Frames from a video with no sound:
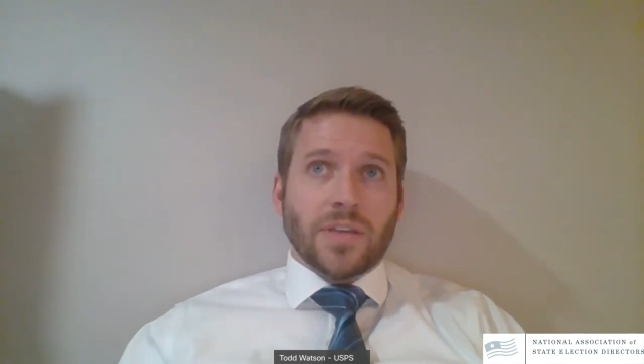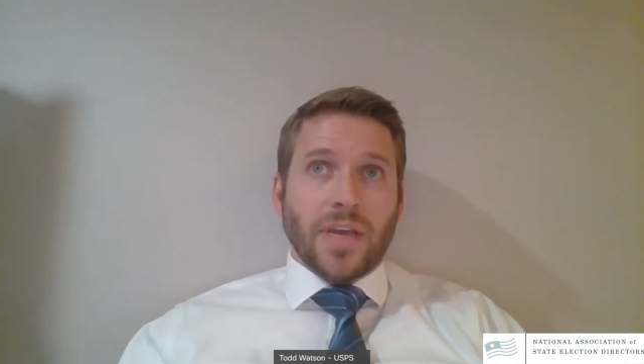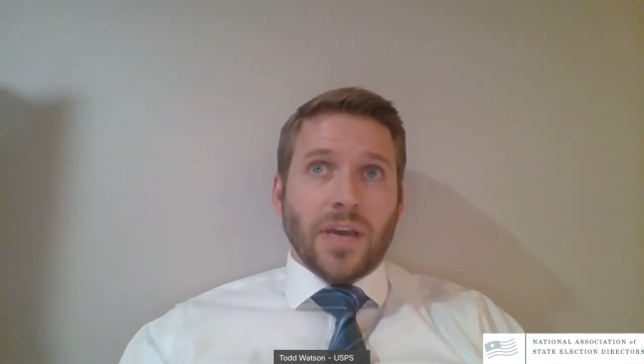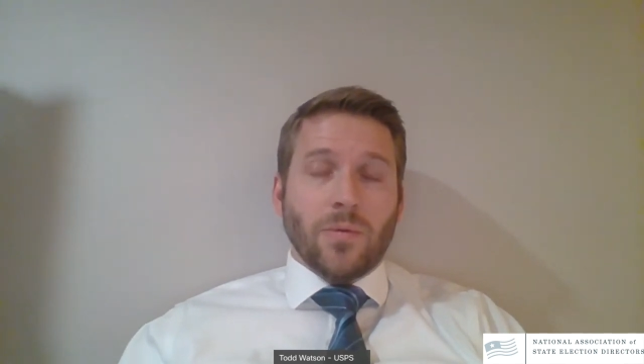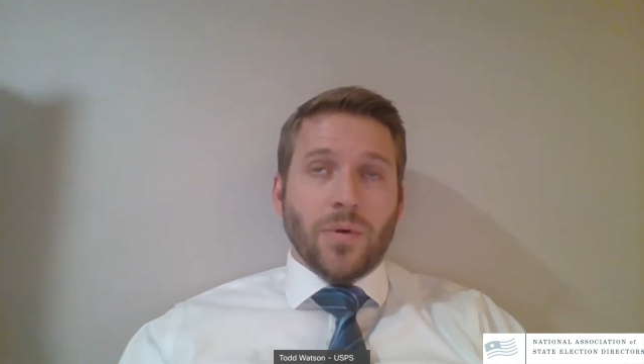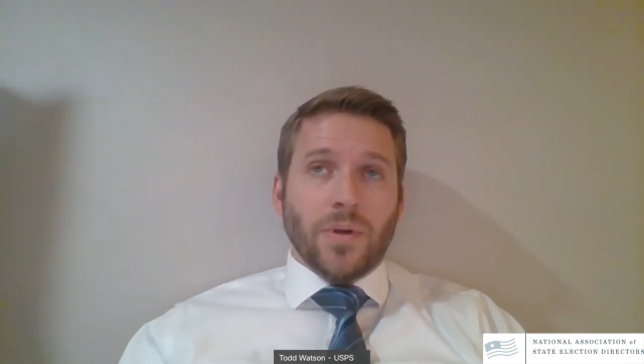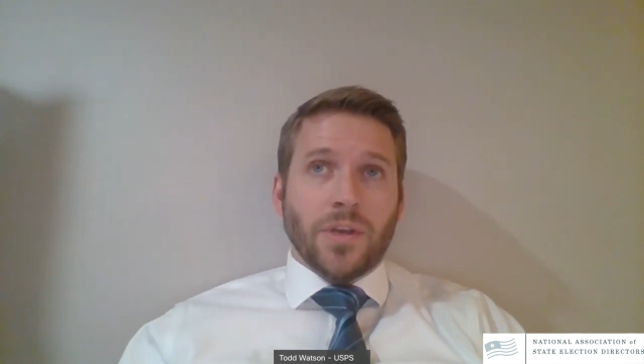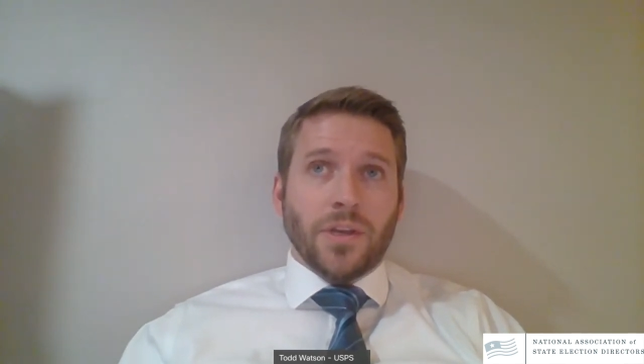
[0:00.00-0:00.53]

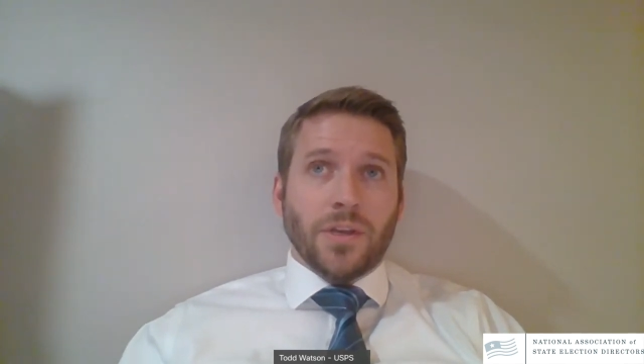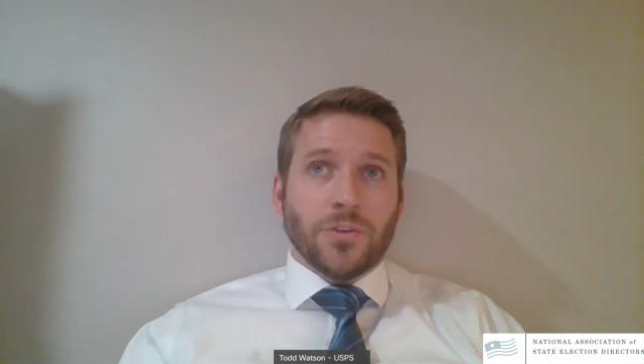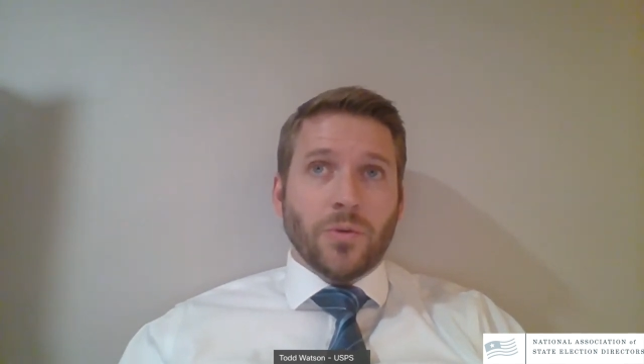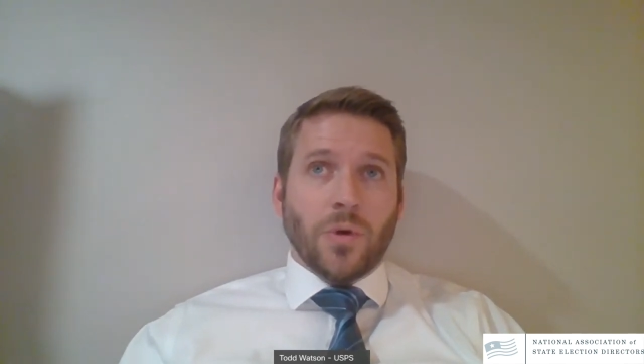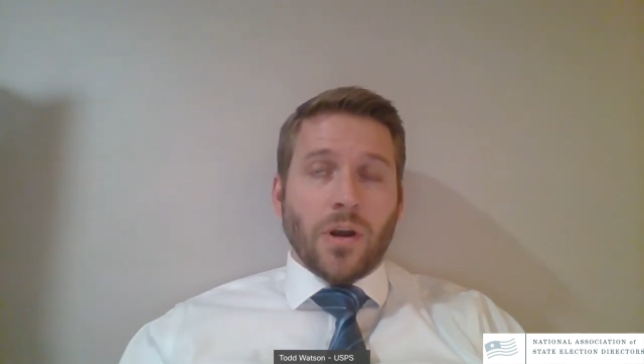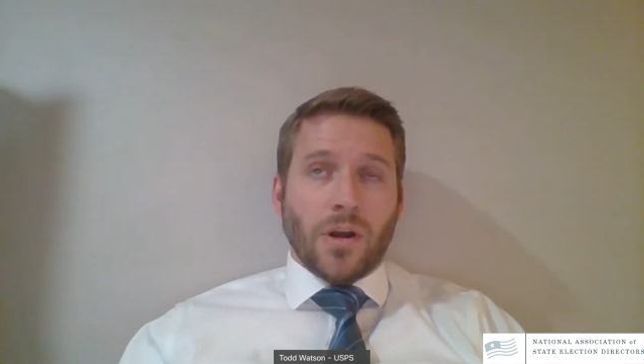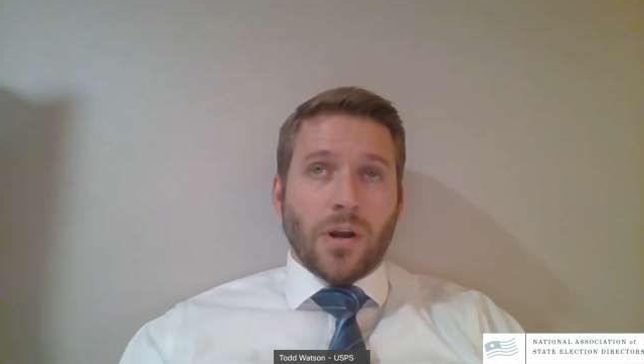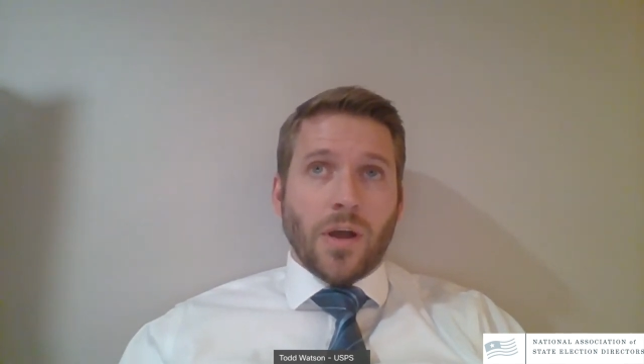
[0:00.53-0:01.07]
that one and
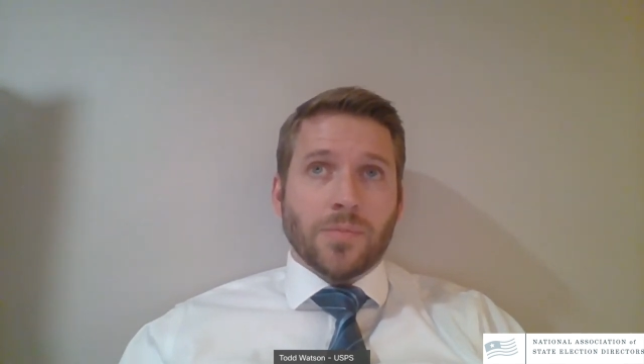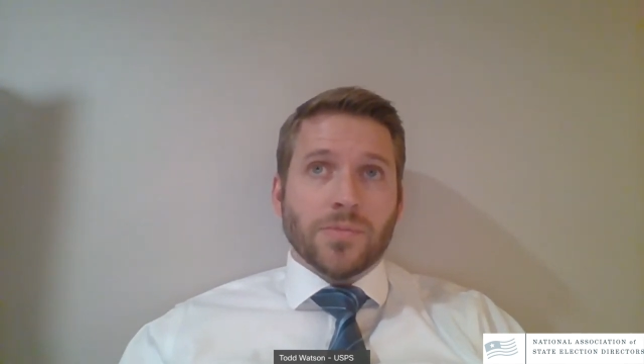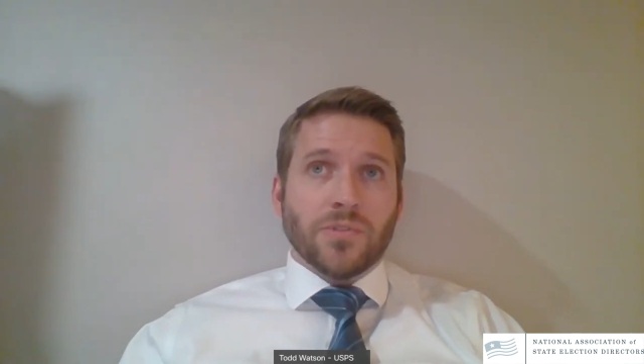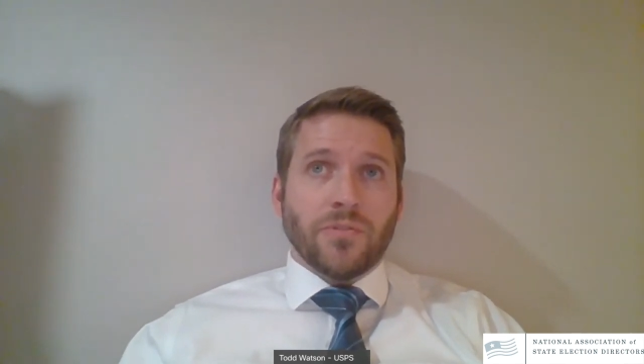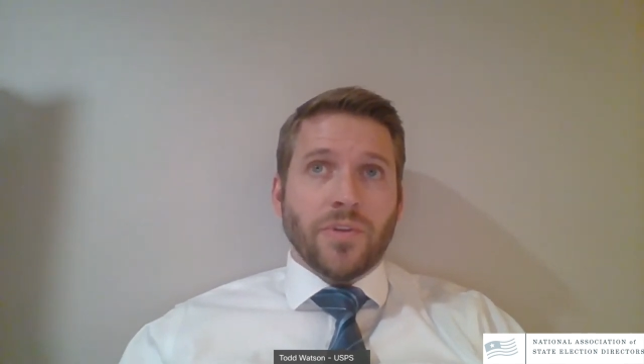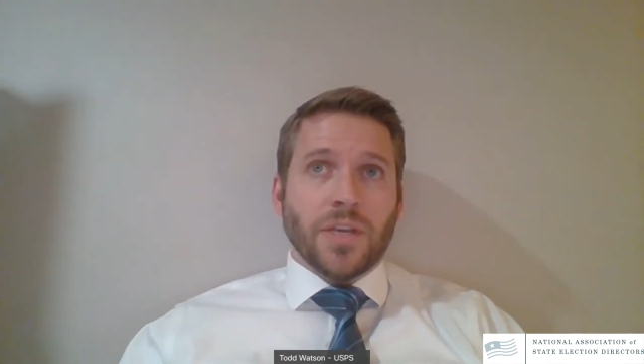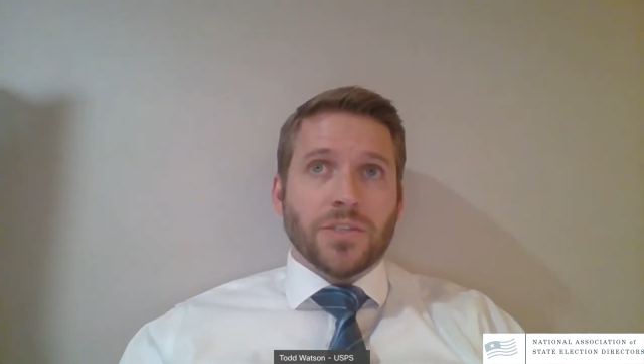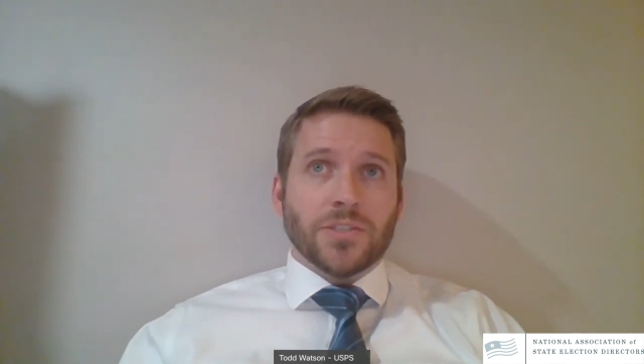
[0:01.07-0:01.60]
do our
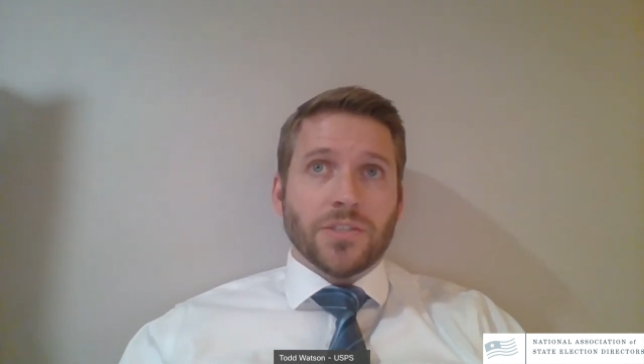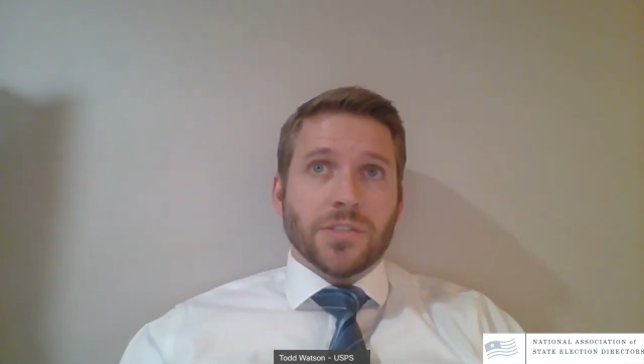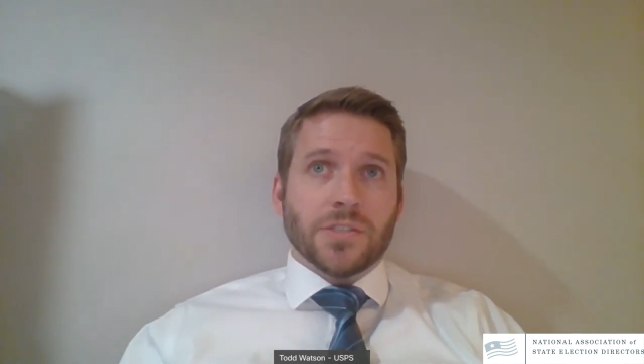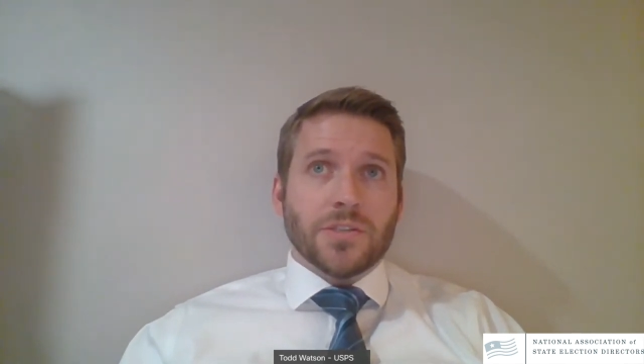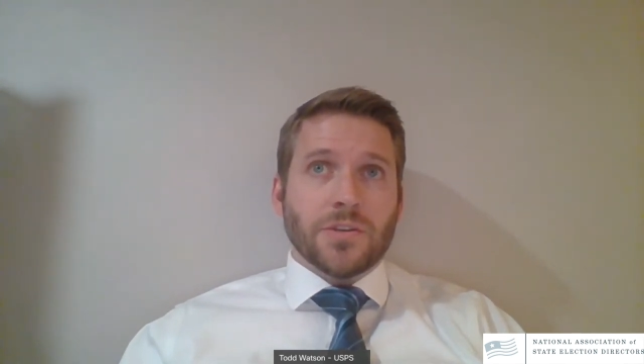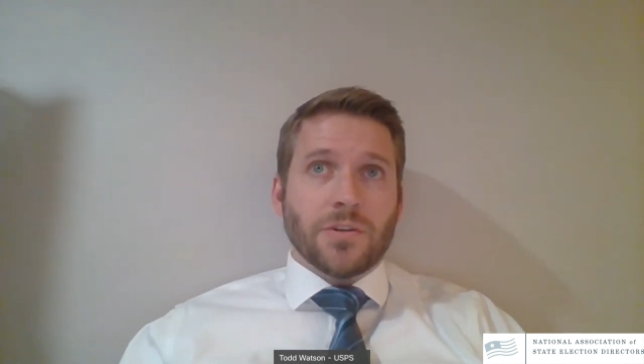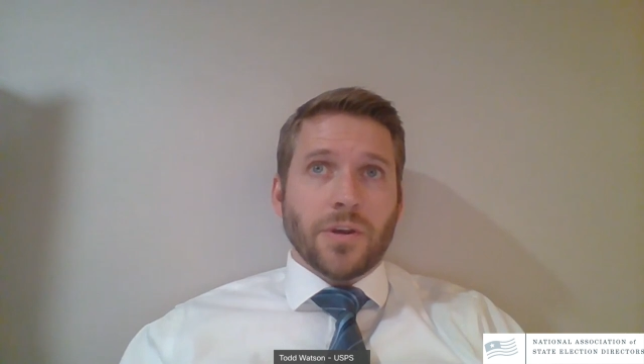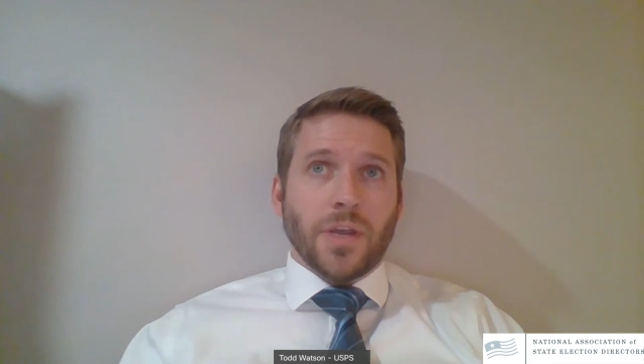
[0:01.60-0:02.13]

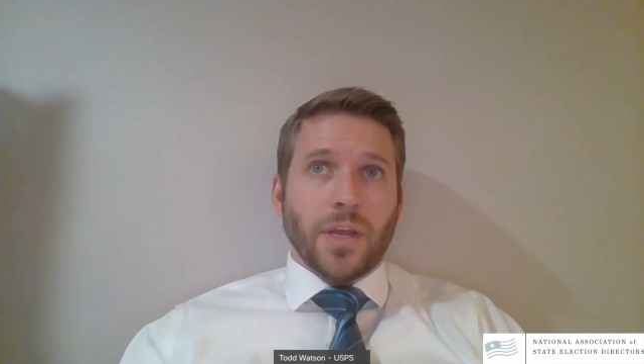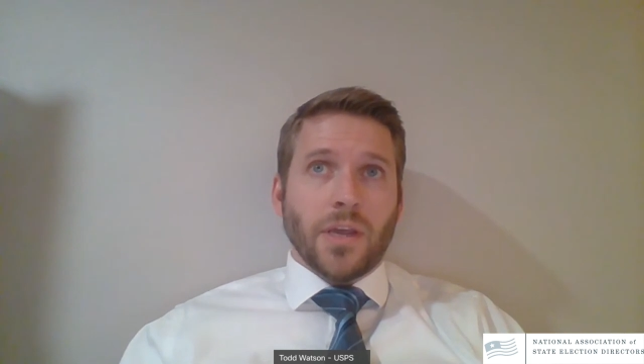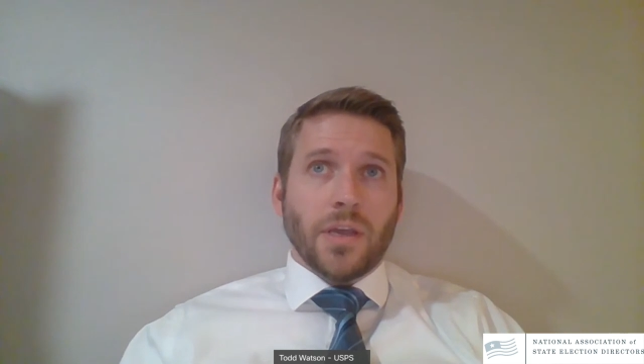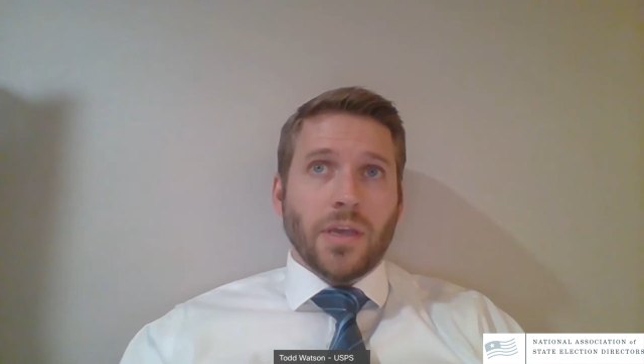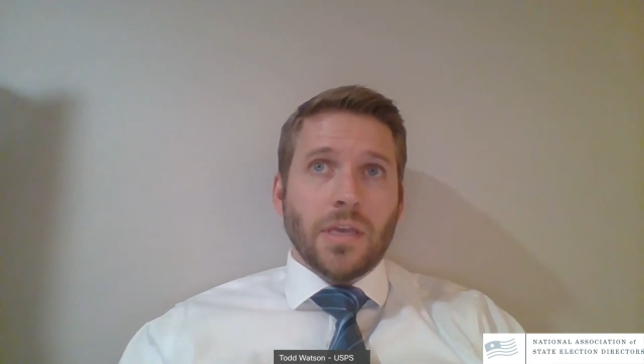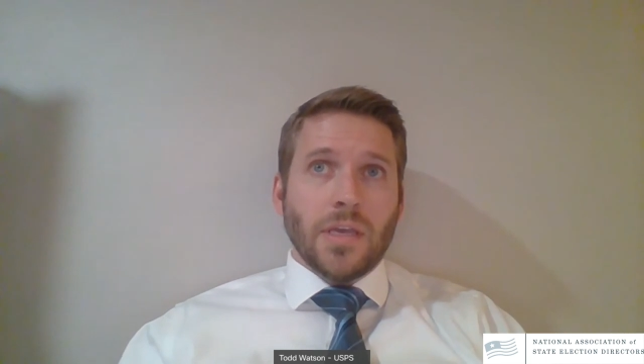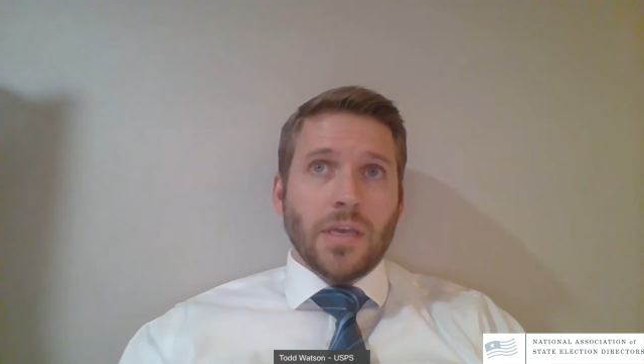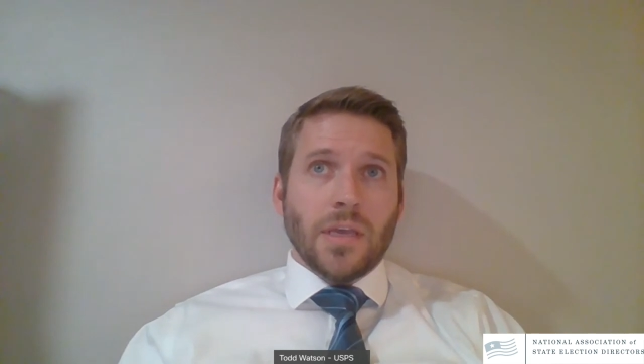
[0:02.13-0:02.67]
observations during
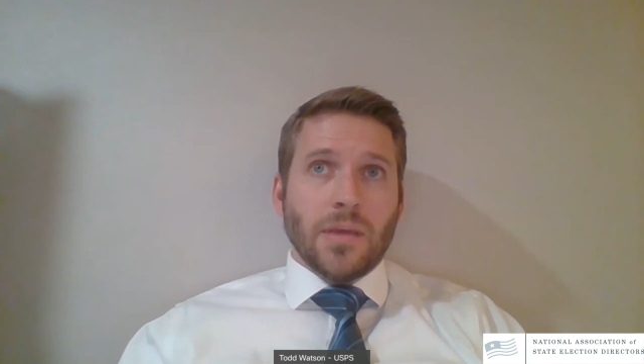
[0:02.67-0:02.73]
